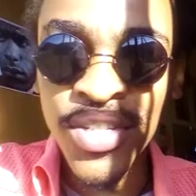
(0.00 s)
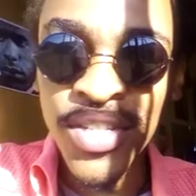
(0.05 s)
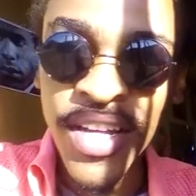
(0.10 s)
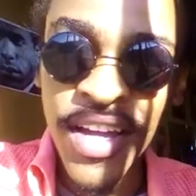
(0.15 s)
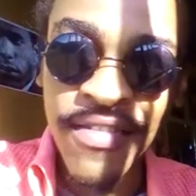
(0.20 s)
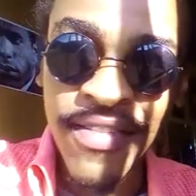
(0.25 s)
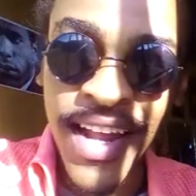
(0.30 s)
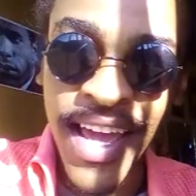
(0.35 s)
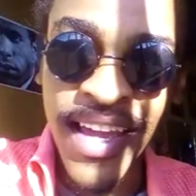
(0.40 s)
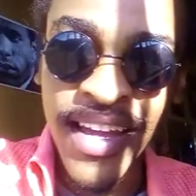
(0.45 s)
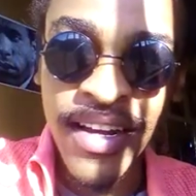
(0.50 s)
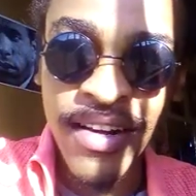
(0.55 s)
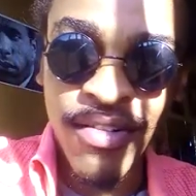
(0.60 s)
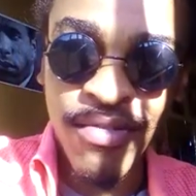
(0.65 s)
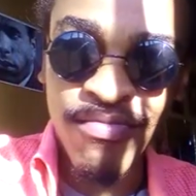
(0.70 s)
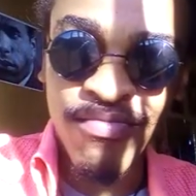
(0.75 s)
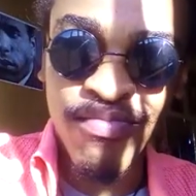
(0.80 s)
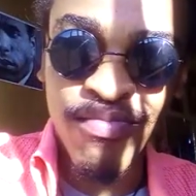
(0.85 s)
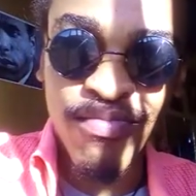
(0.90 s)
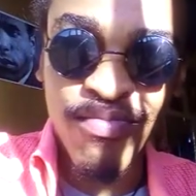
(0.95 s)
used to have like
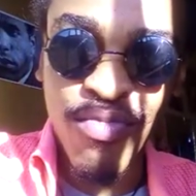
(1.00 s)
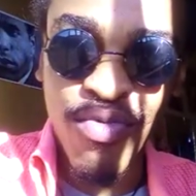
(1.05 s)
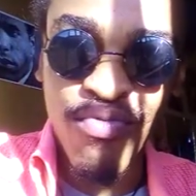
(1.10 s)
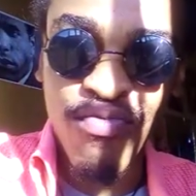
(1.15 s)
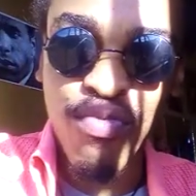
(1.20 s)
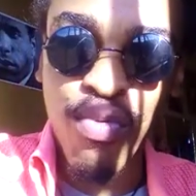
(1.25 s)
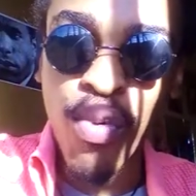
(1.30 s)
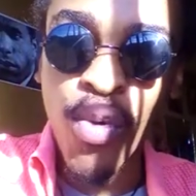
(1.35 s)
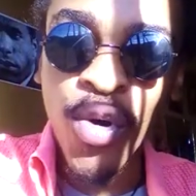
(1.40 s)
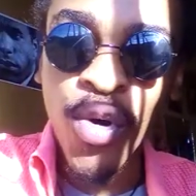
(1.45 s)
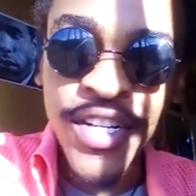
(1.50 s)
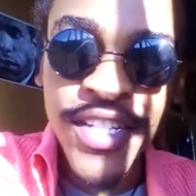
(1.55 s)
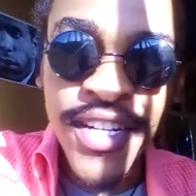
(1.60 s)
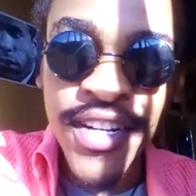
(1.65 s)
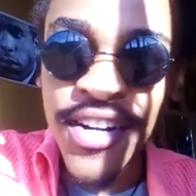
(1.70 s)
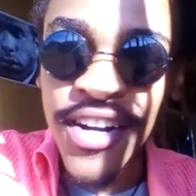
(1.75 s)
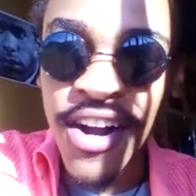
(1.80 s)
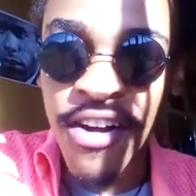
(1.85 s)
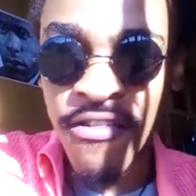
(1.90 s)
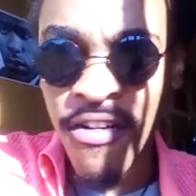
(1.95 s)

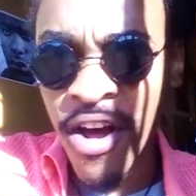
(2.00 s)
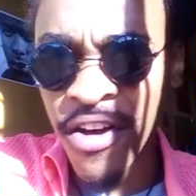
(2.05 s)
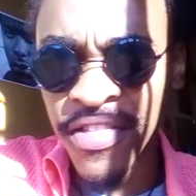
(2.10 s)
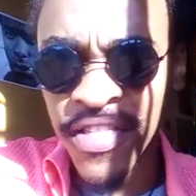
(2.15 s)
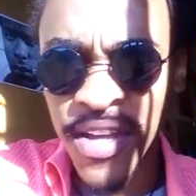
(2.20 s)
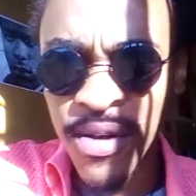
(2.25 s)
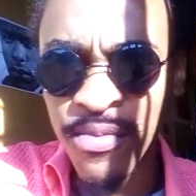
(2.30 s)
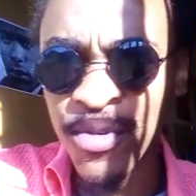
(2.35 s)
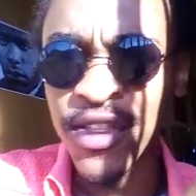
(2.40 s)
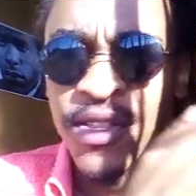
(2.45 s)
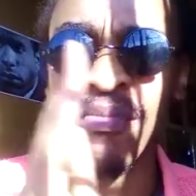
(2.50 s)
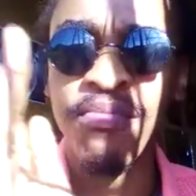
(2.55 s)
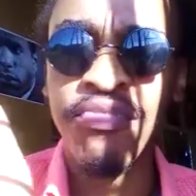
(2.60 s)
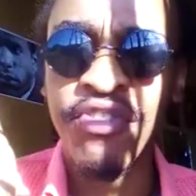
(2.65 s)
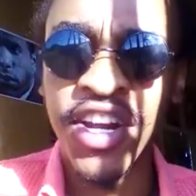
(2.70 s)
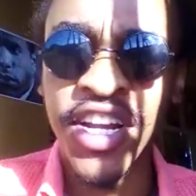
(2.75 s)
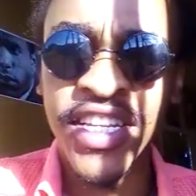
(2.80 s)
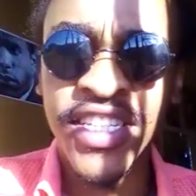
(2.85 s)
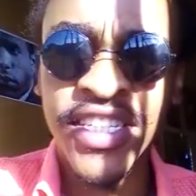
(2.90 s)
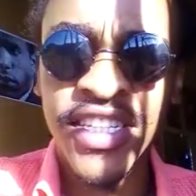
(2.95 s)
water around them with the
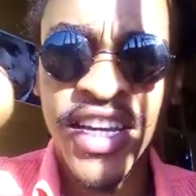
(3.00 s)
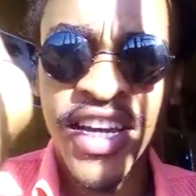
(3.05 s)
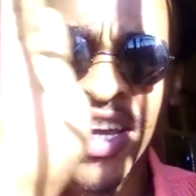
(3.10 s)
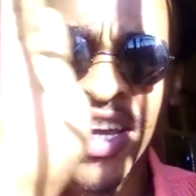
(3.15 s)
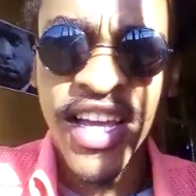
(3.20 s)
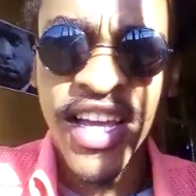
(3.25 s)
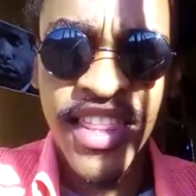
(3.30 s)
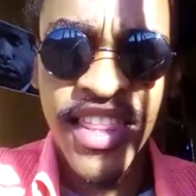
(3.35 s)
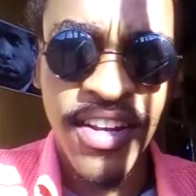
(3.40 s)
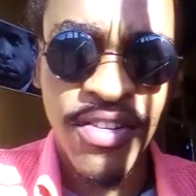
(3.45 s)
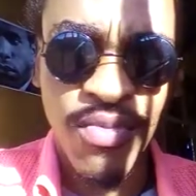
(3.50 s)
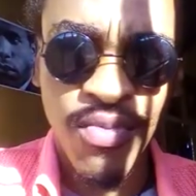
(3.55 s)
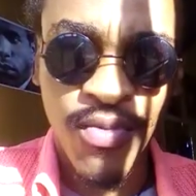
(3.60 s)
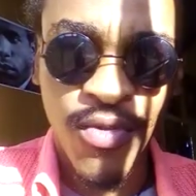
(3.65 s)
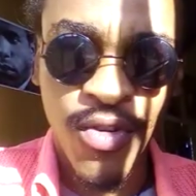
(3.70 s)
bridge that,